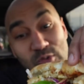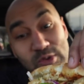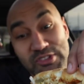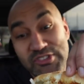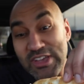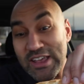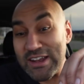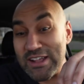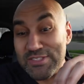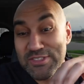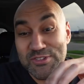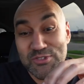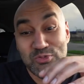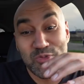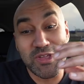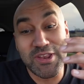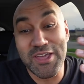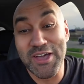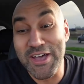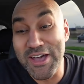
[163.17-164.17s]
We checking out the
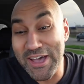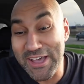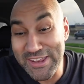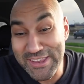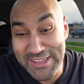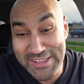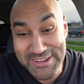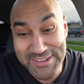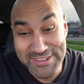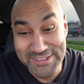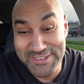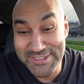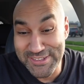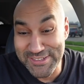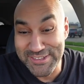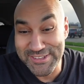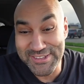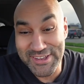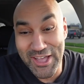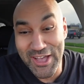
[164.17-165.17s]
sweet onion
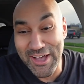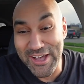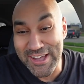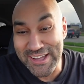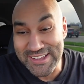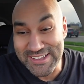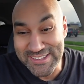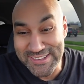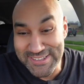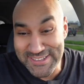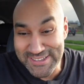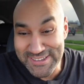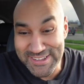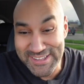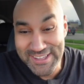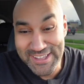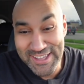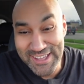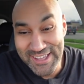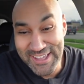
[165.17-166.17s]
sauce.
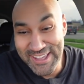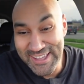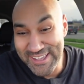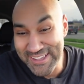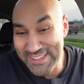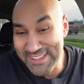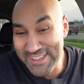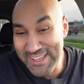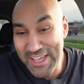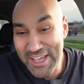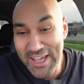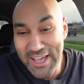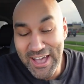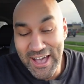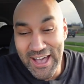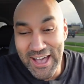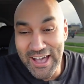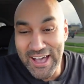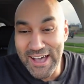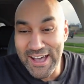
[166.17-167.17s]

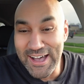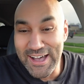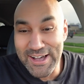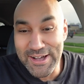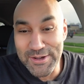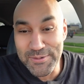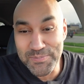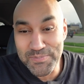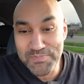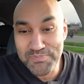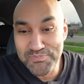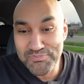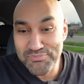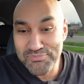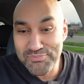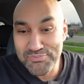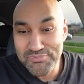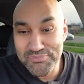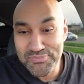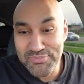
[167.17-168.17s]

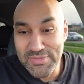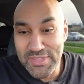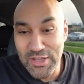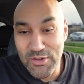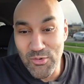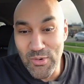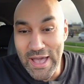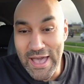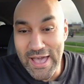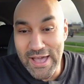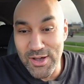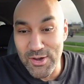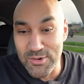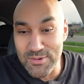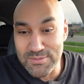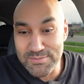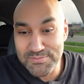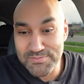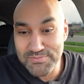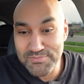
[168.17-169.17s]
Wow,
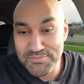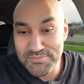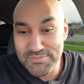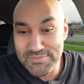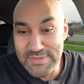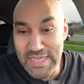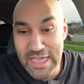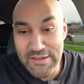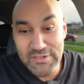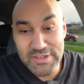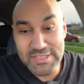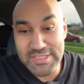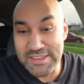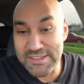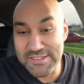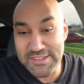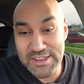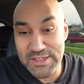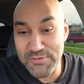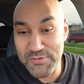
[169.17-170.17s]

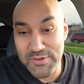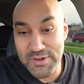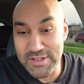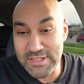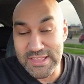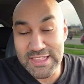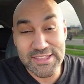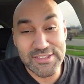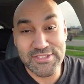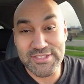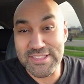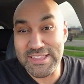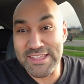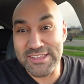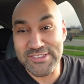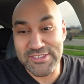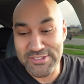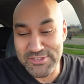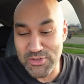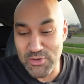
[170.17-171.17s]
everything's different. Let's
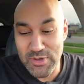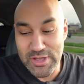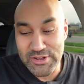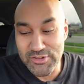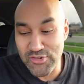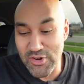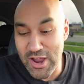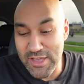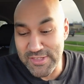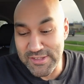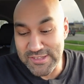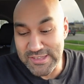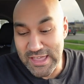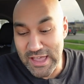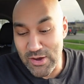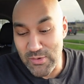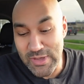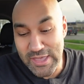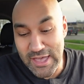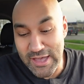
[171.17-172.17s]
just go ahead and try this
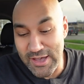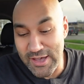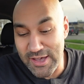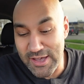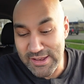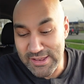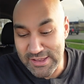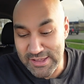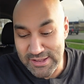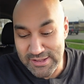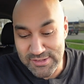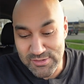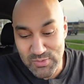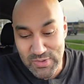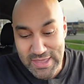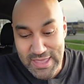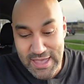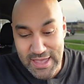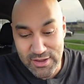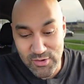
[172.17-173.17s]
out. We got onions,
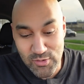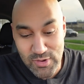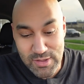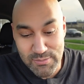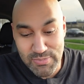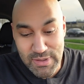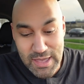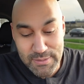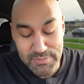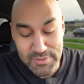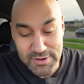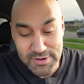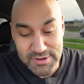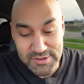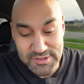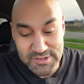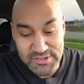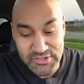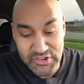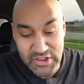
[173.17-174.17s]
we got green
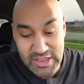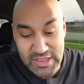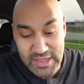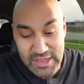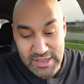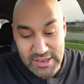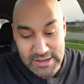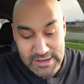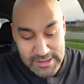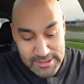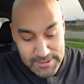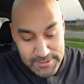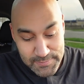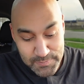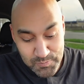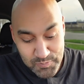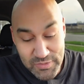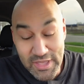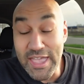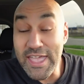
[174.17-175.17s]
peppers, chicken,
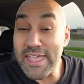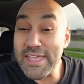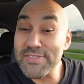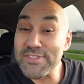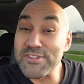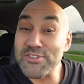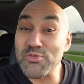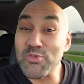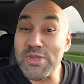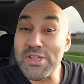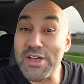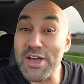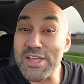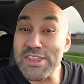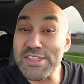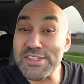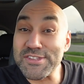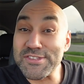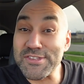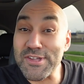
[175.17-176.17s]
and the sweet
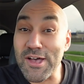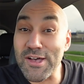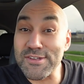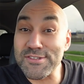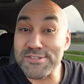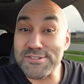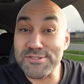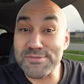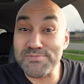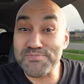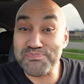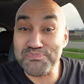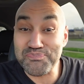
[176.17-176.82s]
onion sauce.